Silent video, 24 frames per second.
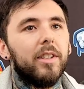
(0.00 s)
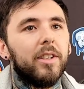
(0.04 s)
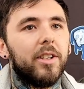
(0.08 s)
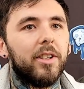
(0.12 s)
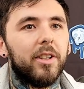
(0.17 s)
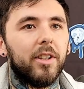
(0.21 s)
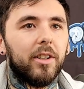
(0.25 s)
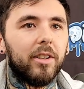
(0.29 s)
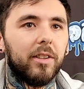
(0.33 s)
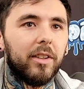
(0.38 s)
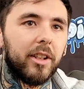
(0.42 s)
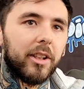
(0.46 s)
you
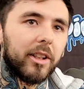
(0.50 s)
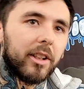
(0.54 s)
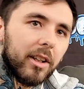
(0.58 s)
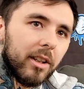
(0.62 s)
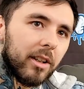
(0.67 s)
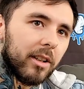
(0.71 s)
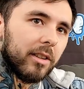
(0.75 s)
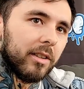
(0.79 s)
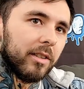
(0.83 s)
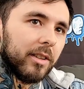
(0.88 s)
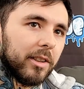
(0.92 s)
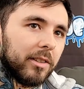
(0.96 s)
know, like
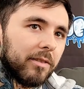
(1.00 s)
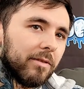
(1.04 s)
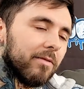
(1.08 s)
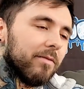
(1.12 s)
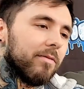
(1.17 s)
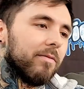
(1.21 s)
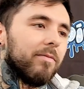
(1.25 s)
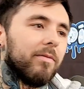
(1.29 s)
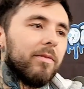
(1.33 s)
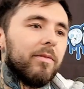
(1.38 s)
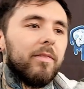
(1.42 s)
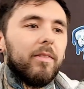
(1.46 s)
oh, like
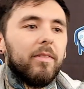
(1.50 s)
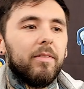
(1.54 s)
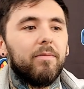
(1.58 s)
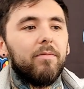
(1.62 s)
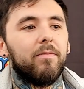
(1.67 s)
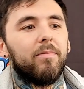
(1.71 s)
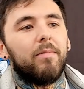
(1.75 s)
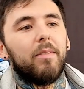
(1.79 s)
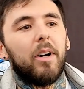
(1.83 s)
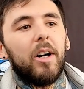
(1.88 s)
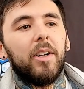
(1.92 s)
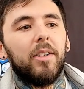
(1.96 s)

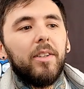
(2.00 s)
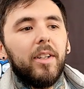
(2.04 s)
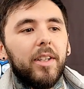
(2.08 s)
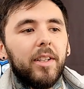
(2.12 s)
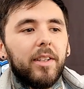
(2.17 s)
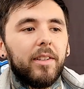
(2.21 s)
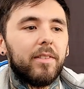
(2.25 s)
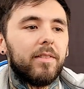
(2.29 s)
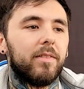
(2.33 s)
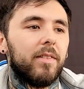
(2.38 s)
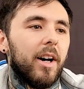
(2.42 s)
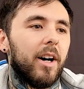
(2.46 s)
I
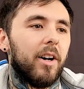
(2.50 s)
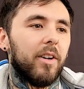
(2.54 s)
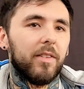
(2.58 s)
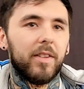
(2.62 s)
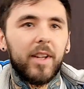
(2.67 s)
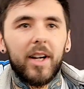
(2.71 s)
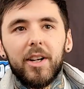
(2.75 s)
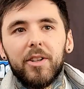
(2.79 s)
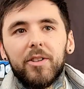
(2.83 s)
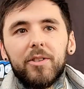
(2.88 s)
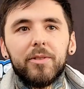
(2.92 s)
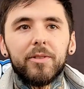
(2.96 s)
like how
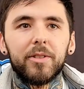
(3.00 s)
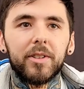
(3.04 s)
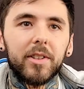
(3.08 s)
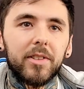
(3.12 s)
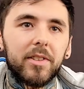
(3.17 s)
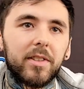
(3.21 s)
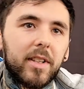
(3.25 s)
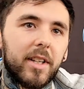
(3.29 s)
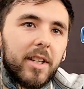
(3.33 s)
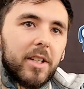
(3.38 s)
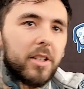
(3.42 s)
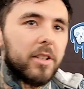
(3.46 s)
that dude
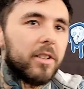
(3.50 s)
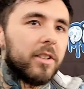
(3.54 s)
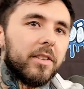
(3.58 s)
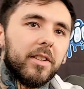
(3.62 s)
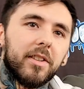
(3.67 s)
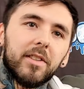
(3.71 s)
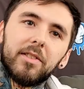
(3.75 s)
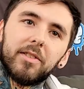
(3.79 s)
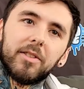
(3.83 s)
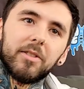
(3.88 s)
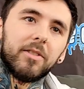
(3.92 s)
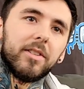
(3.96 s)
does that or
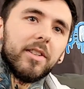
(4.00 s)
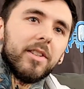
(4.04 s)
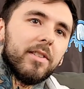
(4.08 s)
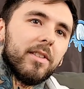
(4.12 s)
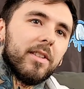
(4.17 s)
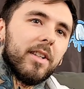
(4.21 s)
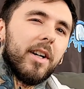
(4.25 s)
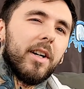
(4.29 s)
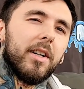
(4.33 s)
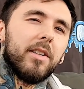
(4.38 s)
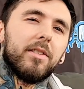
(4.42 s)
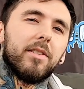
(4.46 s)
this dude does
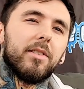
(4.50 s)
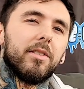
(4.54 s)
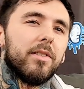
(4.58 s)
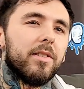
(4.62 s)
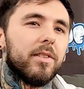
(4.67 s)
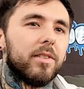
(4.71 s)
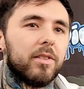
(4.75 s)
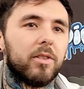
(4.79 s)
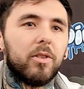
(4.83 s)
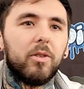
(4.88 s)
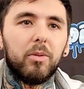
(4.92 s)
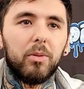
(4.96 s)
that. So
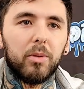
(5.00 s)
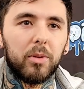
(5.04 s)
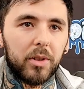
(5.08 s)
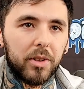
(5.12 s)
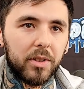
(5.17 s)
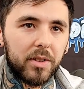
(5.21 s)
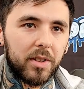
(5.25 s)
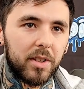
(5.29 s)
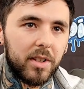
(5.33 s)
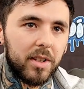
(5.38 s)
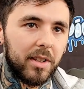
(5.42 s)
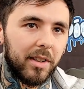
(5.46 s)
it's cool to
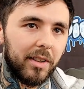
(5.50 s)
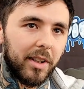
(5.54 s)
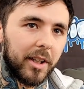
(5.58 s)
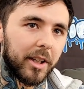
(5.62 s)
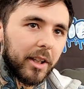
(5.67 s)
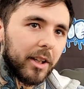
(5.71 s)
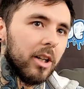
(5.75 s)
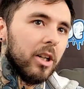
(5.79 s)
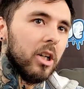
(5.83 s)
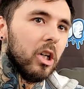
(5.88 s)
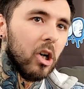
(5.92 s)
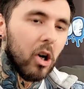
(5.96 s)
see
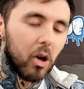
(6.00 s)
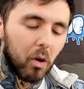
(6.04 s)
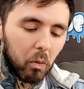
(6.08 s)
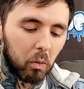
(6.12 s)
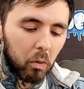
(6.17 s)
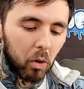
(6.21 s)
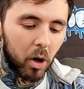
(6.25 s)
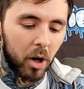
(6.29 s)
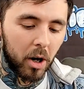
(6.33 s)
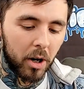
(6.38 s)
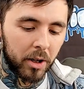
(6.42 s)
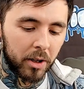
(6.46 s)
like
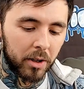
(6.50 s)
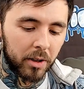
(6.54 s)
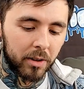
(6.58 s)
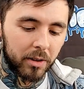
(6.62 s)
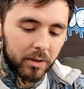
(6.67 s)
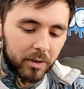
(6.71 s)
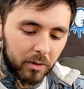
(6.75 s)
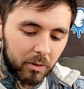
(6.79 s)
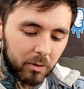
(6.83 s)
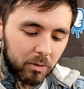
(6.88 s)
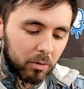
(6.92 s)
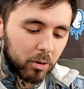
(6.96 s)
one
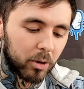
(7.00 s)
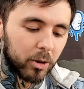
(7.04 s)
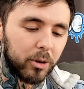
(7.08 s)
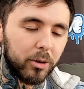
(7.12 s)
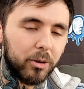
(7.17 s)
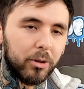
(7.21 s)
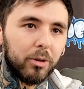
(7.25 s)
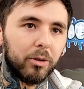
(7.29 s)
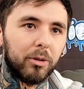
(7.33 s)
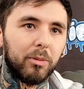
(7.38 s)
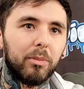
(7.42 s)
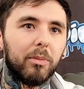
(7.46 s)

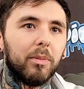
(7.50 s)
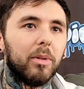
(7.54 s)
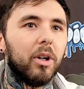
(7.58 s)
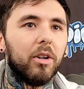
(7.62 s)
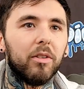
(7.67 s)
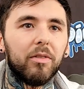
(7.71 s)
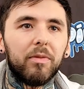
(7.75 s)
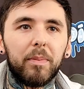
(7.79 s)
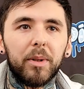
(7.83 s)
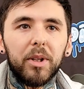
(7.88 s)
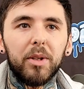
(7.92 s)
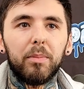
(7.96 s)
room
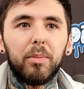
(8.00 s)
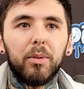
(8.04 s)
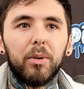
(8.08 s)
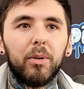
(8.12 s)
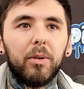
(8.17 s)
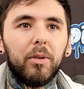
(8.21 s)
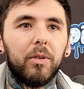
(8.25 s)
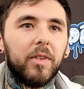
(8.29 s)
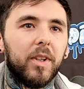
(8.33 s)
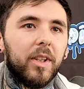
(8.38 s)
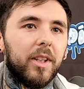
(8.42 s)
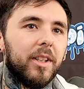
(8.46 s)
of
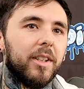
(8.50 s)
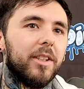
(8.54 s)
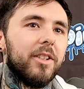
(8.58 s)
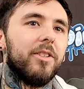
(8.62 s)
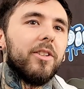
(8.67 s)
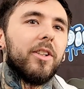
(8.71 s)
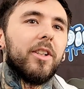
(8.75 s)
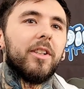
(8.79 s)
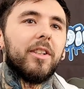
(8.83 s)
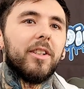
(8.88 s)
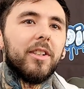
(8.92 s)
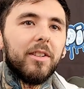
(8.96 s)
people that
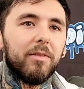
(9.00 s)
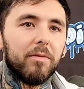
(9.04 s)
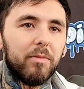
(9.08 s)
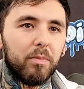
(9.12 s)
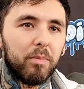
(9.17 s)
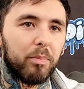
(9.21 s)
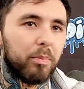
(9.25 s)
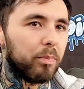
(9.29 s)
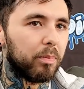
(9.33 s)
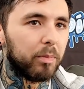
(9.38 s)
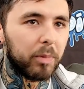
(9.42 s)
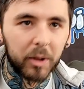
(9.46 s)
you can
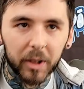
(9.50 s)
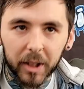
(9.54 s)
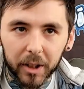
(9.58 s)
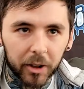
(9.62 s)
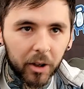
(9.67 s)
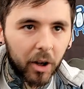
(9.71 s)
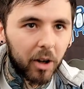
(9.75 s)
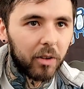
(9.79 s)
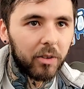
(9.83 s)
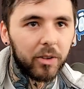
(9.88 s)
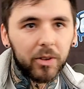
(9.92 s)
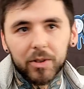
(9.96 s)
get
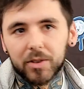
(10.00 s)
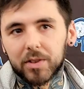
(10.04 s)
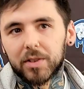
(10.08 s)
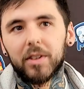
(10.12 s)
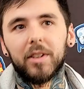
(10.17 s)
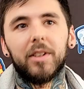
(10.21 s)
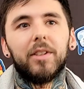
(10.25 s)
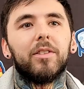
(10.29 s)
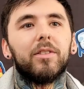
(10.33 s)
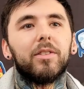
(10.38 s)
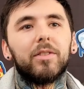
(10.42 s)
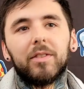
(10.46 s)
all those
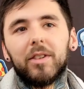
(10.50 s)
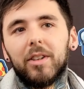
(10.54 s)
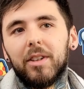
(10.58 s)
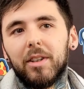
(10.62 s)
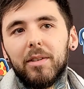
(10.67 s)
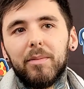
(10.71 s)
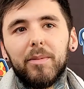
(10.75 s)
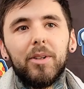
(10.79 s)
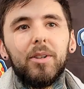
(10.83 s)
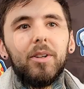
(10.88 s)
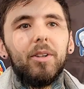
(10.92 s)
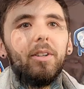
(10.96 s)
things from.
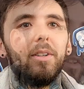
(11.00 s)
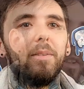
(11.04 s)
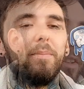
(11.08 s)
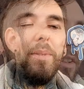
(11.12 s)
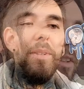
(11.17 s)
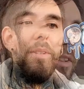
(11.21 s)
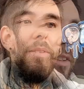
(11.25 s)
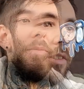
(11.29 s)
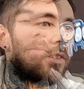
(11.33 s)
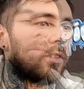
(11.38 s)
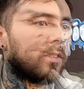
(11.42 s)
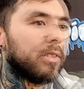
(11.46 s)
You know,
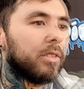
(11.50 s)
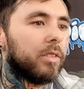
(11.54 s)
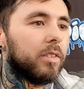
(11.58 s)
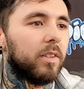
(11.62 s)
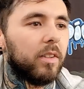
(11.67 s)
and